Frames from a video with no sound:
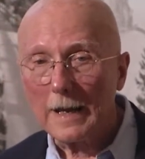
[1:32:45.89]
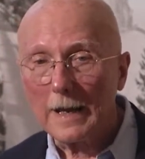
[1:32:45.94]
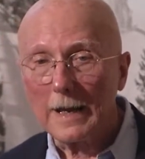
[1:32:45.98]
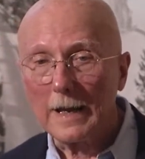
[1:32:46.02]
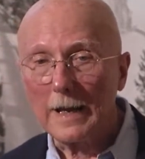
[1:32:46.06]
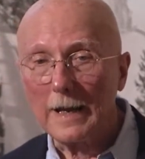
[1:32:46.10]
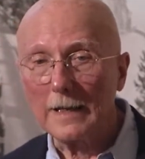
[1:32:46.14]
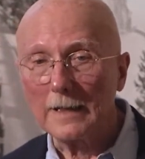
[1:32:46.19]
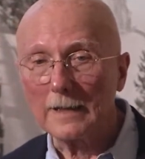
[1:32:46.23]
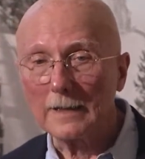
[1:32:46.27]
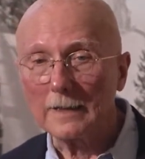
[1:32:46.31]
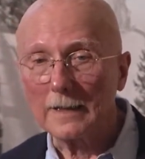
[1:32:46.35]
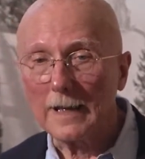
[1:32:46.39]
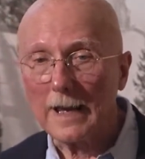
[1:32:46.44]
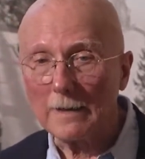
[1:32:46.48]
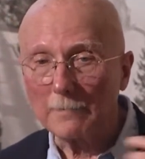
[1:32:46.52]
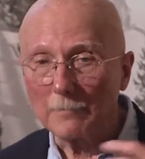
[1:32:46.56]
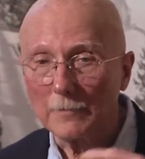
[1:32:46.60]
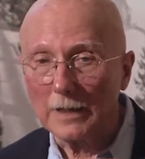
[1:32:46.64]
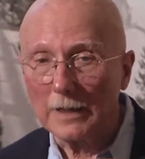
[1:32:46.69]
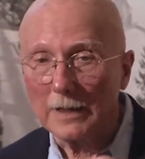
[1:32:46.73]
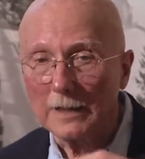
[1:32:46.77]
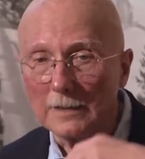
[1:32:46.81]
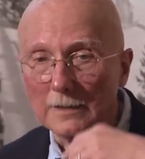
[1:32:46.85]
And that
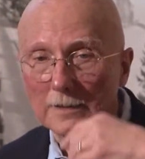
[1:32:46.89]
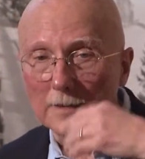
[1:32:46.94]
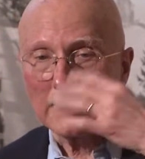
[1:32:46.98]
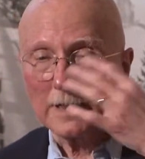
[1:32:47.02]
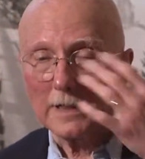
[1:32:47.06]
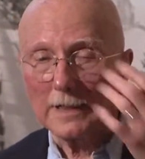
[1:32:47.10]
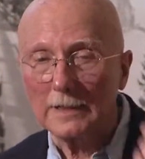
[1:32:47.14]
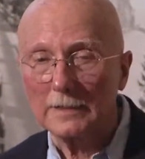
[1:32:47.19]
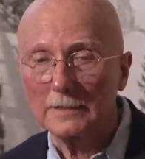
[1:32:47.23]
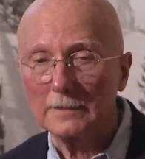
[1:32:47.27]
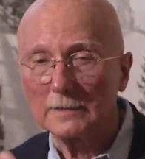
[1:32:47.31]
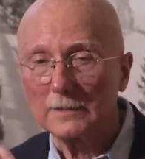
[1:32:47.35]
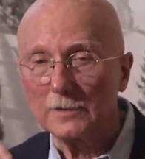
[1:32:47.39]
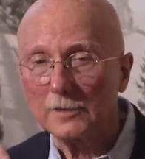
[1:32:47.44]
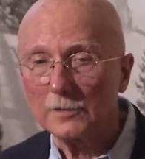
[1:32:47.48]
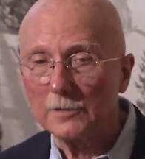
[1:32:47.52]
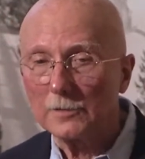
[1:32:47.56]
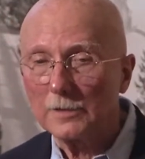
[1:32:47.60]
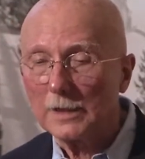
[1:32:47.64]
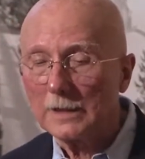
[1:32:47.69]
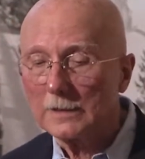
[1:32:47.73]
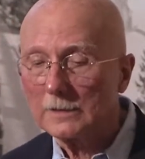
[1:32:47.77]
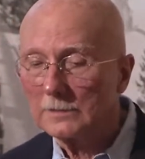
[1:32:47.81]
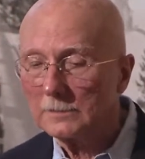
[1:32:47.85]
means that you
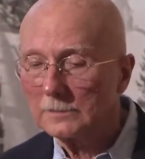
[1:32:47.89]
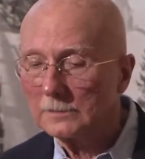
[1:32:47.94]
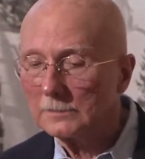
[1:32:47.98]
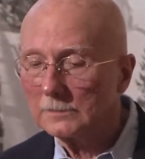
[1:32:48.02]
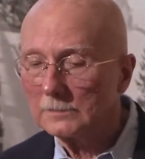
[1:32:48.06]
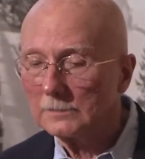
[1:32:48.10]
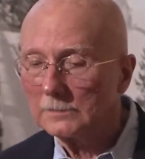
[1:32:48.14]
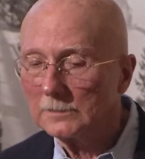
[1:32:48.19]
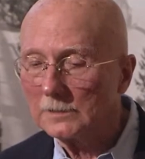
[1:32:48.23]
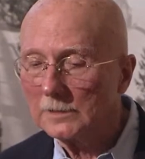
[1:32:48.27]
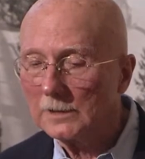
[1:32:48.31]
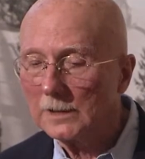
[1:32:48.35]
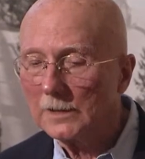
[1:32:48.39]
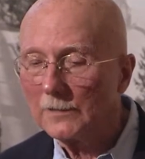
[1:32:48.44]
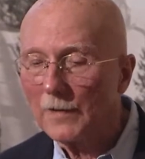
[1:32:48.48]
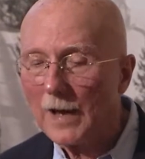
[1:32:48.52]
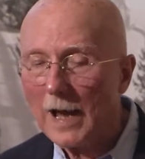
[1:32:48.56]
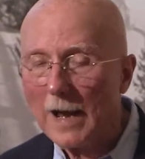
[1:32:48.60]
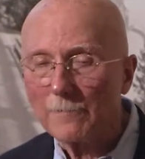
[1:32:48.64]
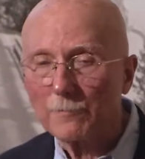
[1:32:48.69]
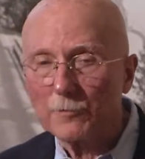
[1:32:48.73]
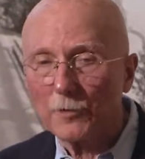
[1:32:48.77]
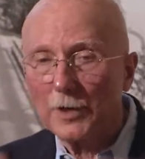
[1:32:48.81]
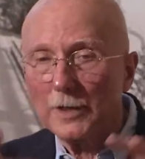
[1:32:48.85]
can
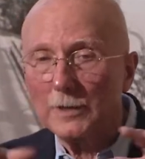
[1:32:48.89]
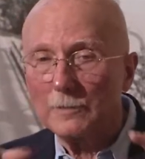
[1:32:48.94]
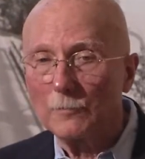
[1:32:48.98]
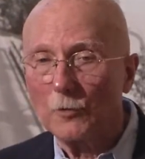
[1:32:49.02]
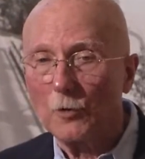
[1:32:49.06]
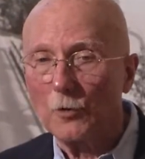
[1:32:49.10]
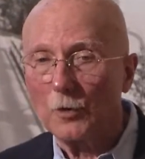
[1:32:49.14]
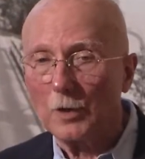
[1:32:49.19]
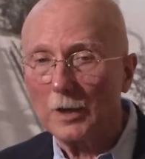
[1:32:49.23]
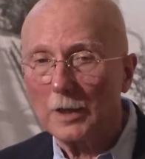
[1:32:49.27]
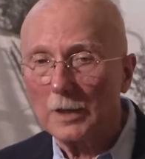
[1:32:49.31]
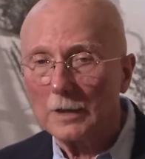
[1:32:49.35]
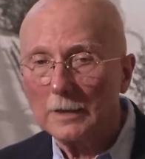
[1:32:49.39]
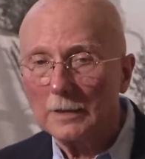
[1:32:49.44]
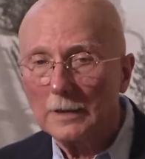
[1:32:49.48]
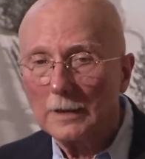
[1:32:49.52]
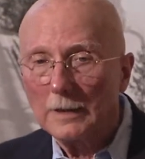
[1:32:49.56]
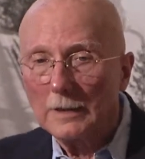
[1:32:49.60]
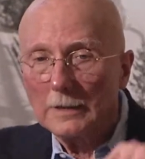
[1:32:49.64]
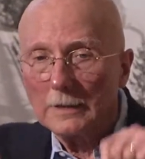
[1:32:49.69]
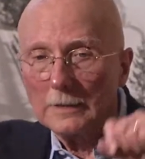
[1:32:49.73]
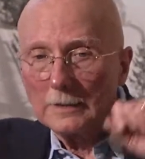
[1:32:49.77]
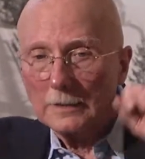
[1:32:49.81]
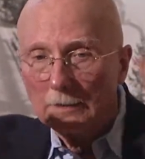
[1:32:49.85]
evaporate more,
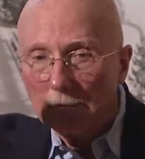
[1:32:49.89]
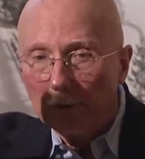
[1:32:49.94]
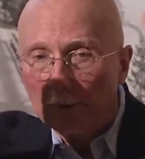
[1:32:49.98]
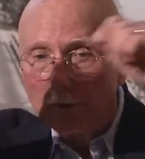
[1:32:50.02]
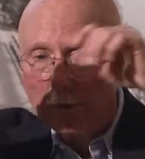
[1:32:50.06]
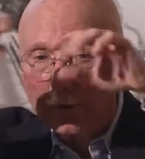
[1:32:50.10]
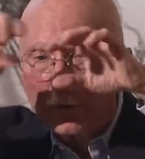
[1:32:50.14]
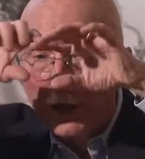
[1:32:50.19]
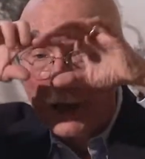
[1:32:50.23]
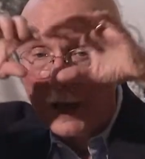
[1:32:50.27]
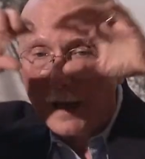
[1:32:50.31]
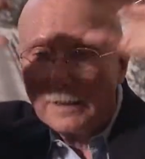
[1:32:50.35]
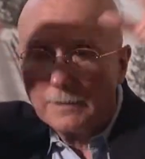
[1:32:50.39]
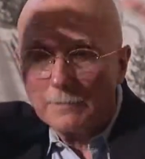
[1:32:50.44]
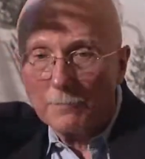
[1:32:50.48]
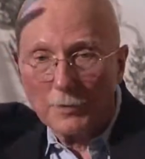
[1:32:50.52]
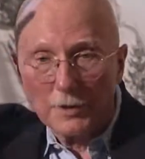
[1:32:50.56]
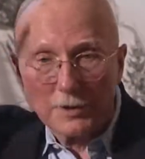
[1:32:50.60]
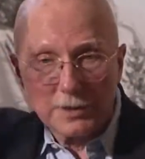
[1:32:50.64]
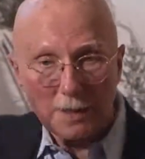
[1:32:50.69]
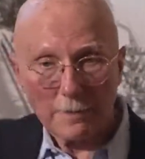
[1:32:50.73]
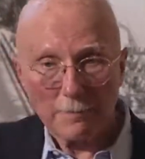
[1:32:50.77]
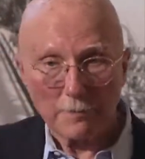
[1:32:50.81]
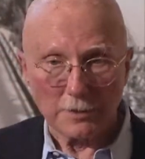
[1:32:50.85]
you can
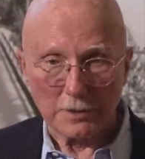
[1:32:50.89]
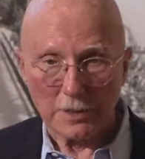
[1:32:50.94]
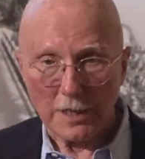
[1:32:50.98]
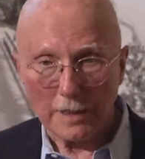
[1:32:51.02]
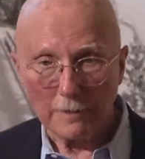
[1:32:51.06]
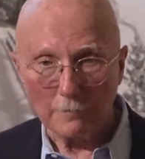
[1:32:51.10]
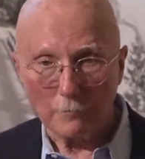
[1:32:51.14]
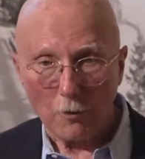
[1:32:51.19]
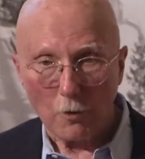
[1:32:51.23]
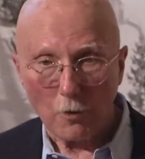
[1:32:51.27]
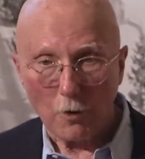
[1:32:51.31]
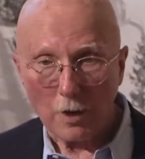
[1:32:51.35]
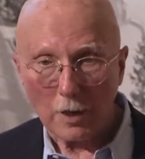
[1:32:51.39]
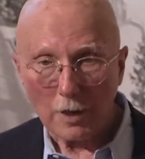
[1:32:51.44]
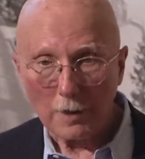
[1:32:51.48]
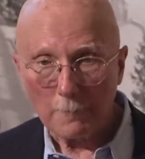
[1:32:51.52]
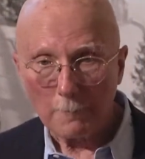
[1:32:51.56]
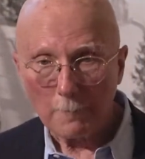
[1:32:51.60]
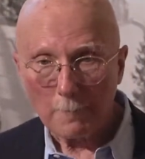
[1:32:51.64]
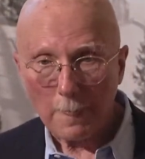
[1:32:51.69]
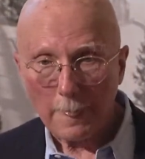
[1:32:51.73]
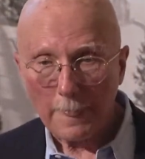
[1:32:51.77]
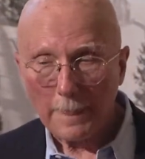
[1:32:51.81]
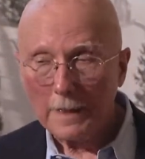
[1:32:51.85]
precipitate more,
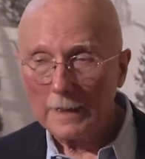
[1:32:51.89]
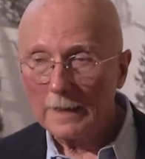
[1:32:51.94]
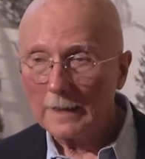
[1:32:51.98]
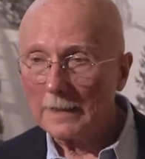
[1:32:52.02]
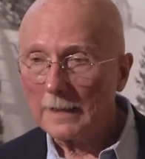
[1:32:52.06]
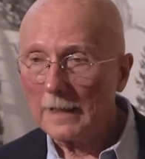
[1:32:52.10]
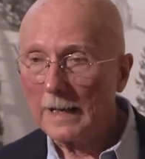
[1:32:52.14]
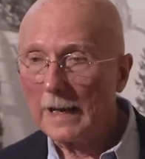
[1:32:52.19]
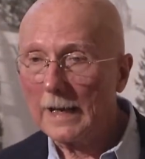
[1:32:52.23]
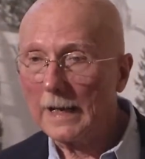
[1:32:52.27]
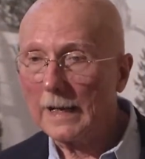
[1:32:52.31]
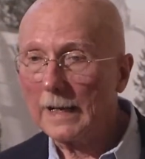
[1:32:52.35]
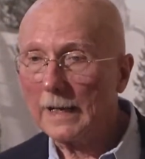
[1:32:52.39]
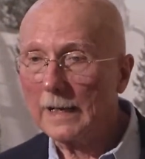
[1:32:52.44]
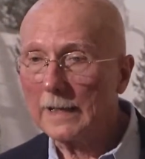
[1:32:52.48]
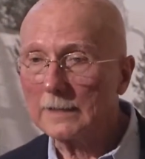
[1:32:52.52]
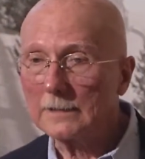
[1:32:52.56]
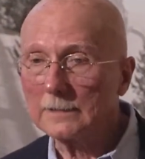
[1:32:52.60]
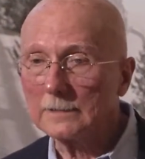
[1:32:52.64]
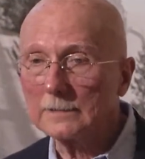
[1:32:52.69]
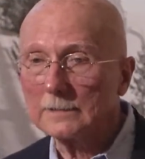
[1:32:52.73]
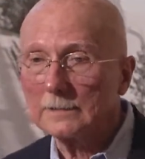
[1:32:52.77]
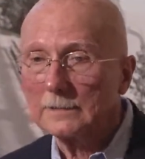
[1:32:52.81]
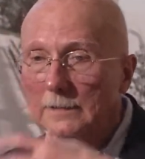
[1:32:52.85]

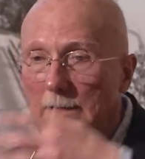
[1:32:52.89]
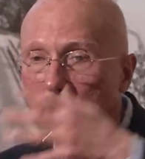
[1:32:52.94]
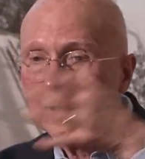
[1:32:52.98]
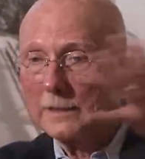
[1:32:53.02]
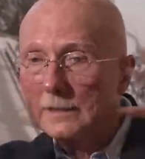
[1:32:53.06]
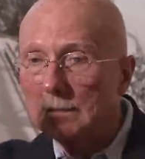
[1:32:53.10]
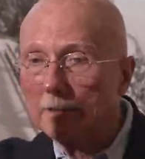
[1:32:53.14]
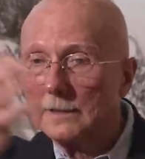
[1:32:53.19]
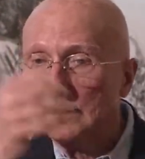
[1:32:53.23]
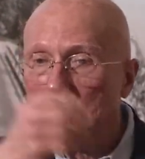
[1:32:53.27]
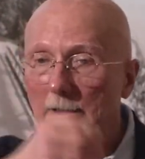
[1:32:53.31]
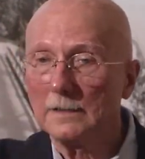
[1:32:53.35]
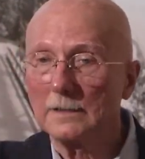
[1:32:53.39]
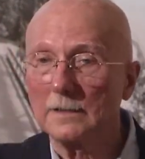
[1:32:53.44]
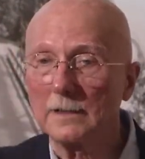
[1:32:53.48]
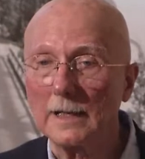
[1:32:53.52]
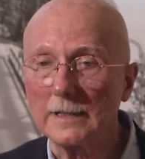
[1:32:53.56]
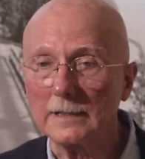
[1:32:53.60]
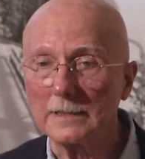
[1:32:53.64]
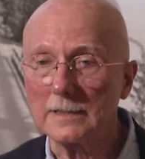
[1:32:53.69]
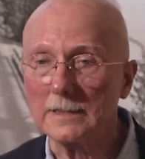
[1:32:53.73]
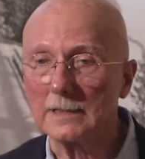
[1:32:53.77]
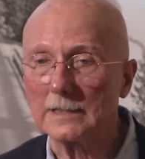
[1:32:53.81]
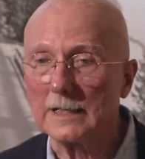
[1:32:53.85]
and it, it
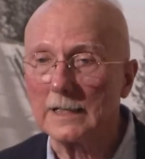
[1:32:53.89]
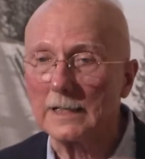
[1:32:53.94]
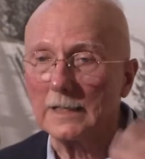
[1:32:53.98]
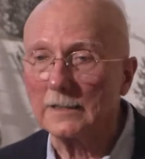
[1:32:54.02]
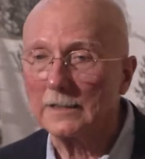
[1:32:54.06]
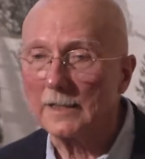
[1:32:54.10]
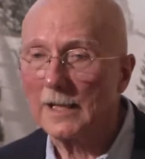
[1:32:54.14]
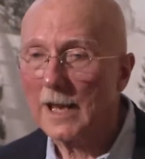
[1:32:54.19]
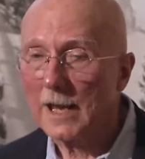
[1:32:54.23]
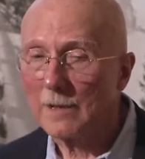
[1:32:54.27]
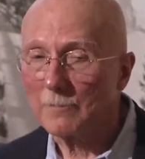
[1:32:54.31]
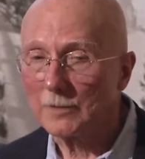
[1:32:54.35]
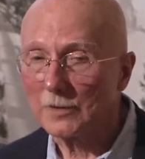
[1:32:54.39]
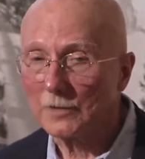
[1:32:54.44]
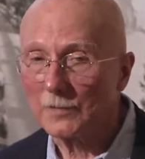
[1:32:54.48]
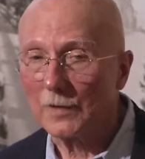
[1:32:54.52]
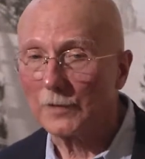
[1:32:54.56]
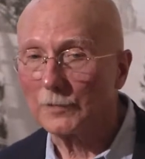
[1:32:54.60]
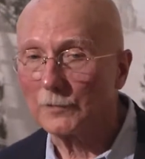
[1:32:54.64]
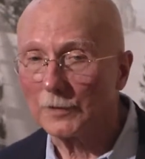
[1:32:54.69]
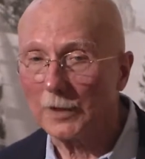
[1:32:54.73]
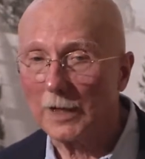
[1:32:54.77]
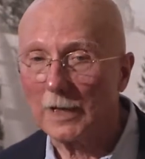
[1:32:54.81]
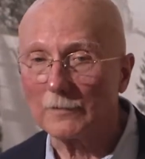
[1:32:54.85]
doesn't sit in the
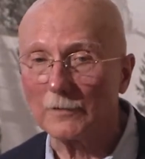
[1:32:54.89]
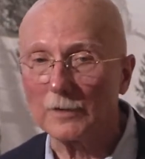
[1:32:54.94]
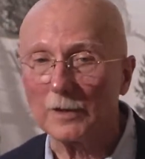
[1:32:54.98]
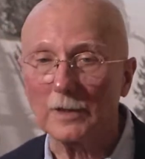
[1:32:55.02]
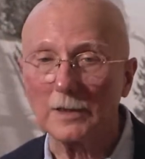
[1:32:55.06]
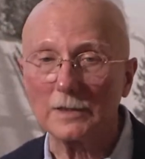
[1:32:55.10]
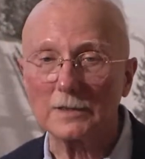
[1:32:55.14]
atmosphere forever.